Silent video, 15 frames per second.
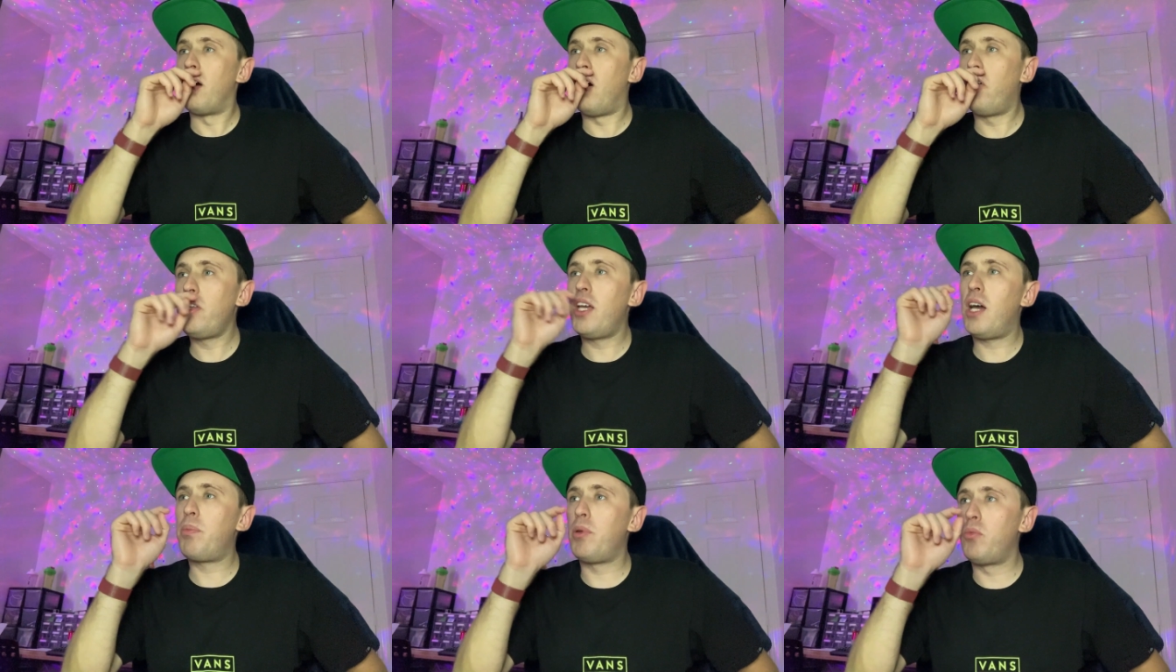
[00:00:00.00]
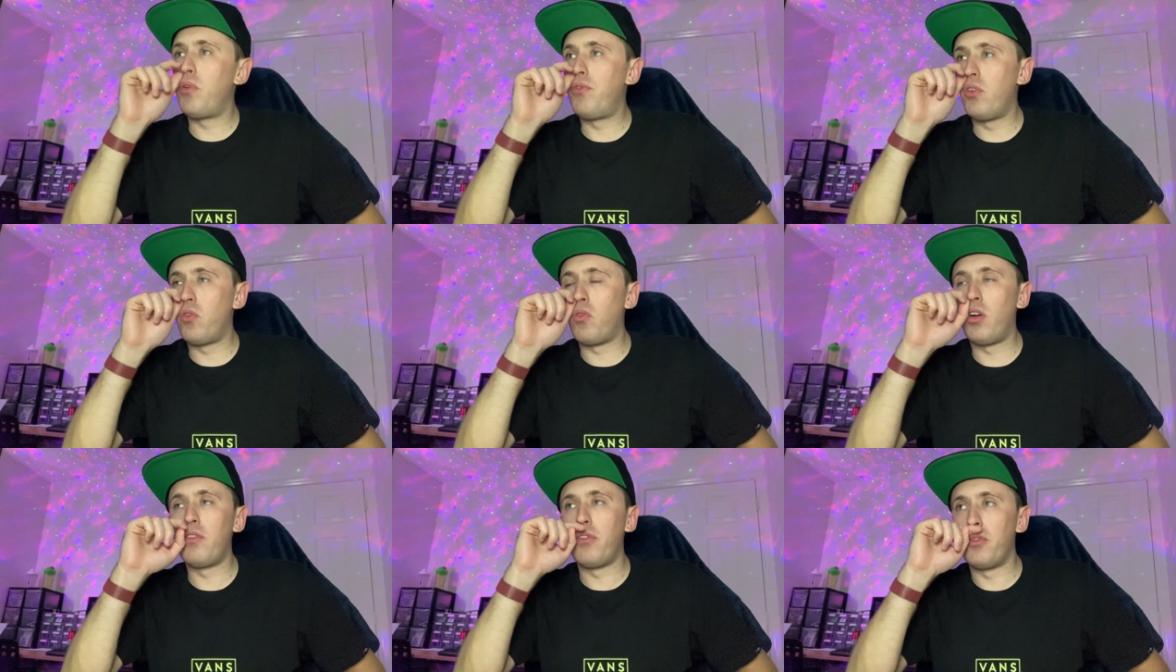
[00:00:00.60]
are you happy with your
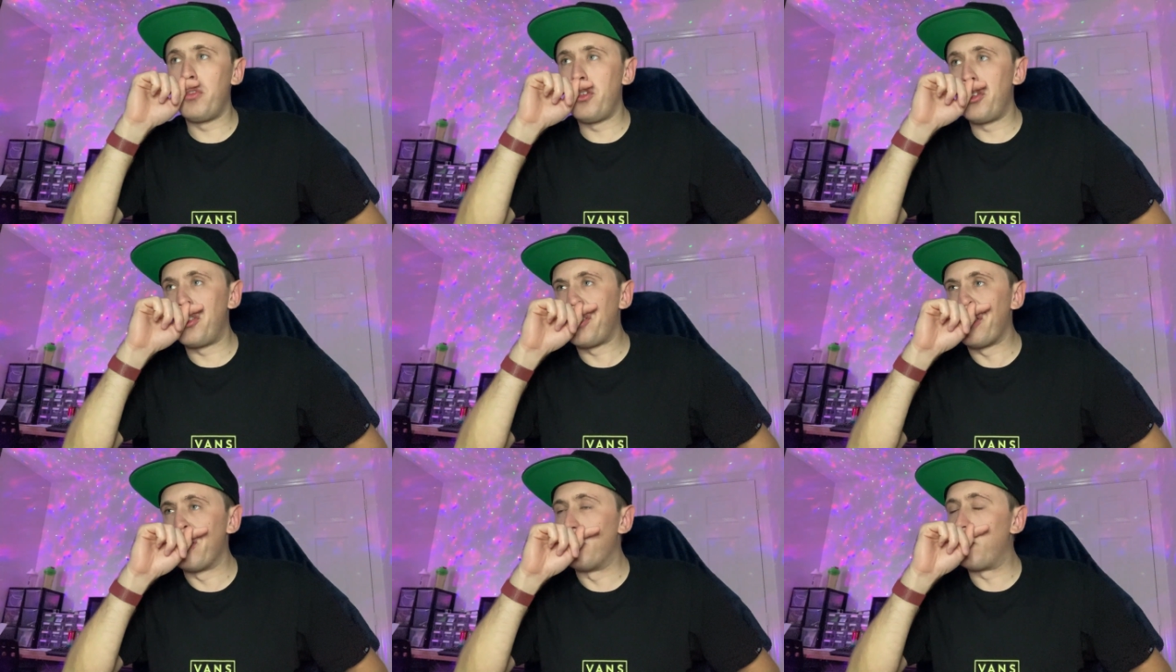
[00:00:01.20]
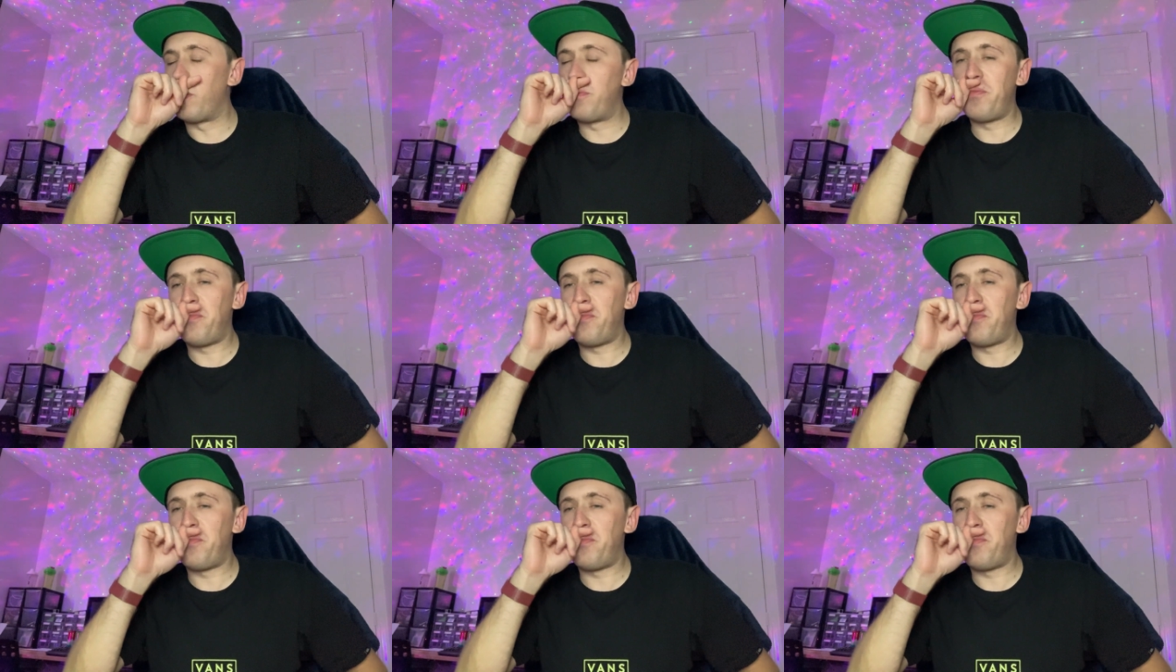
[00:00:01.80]
growth on YouTube?